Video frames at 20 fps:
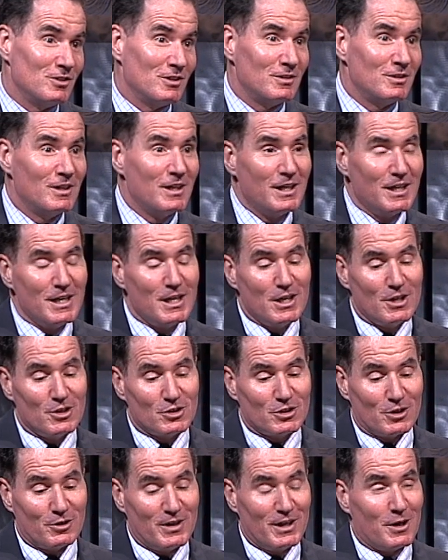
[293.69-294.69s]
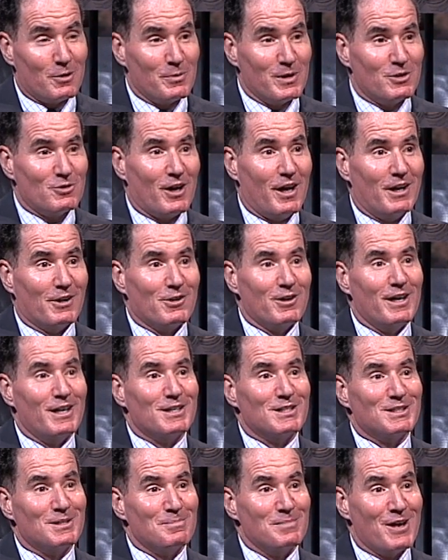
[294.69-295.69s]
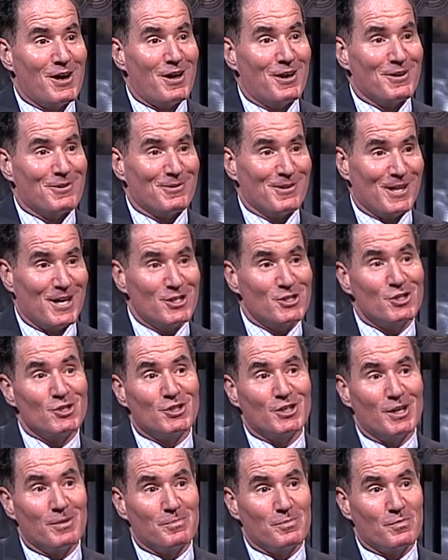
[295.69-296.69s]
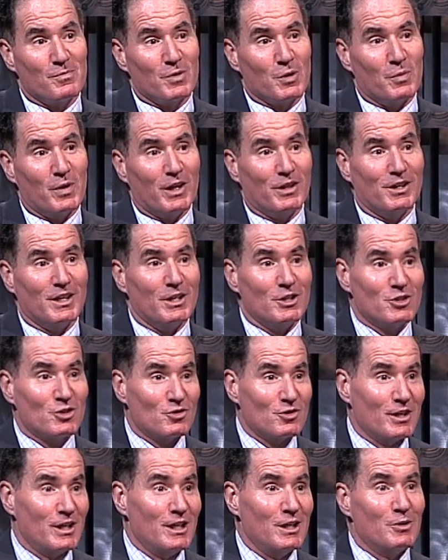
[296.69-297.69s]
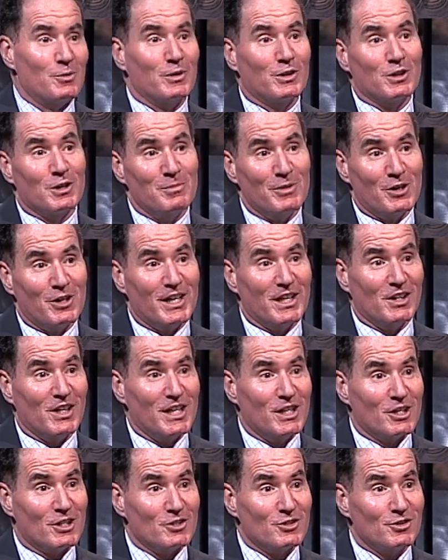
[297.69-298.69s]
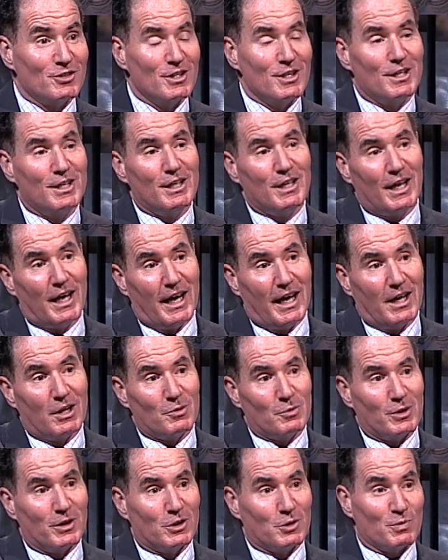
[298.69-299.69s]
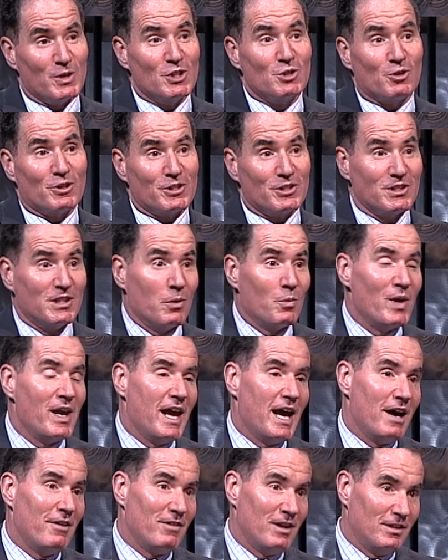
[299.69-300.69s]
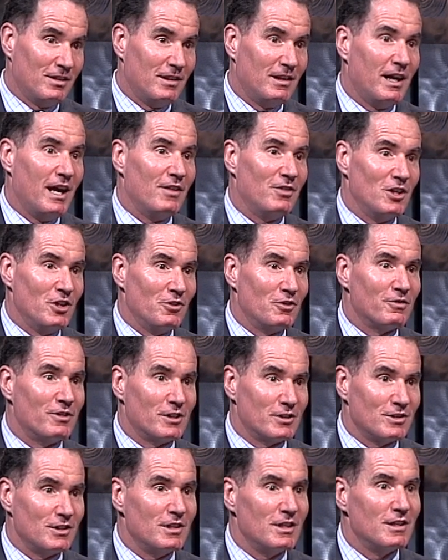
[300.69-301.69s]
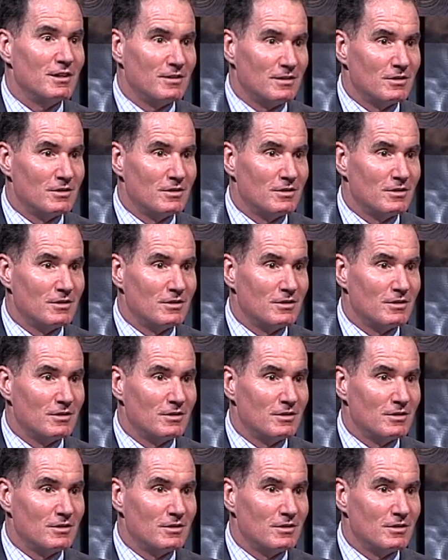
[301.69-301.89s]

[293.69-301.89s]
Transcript: And so, yeah, we try to create a symbiotic relationship with industry, with community leaders, and with the resources that we have at, at the university.